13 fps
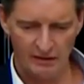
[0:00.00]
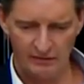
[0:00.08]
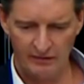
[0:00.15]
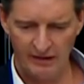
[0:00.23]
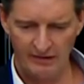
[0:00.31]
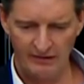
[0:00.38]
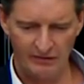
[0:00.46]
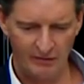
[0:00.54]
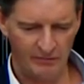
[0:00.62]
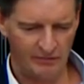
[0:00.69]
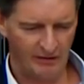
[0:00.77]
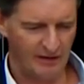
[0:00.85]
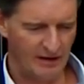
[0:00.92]
it says
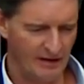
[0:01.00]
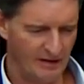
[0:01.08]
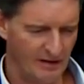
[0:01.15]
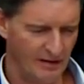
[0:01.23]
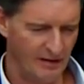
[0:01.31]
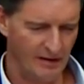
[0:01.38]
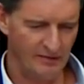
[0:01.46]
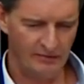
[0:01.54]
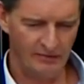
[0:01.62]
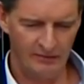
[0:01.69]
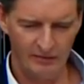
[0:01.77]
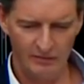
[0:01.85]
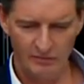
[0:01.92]
something like, as
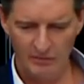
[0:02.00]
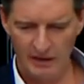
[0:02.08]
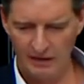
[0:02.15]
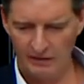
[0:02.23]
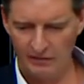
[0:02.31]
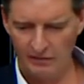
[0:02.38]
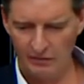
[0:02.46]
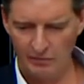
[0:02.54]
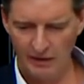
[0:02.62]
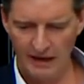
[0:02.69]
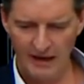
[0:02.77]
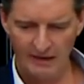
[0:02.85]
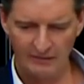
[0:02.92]
you make your
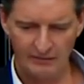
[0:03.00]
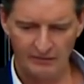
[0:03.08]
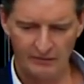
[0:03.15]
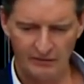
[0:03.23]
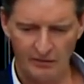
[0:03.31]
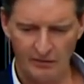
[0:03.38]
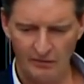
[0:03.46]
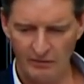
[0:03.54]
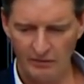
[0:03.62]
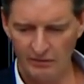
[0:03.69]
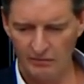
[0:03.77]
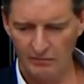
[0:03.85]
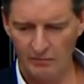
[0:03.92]
bed, so
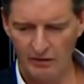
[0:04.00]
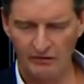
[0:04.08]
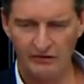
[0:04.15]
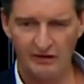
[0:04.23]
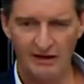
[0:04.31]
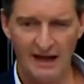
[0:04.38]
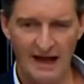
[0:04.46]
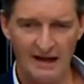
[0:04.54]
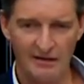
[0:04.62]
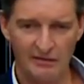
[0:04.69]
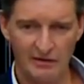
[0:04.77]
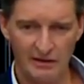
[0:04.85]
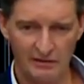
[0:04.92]
you must
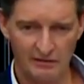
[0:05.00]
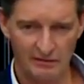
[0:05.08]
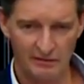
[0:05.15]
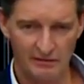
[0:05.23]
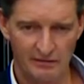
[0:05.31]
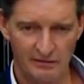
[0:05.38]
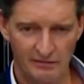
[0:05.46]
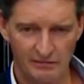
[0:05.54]
lie on it.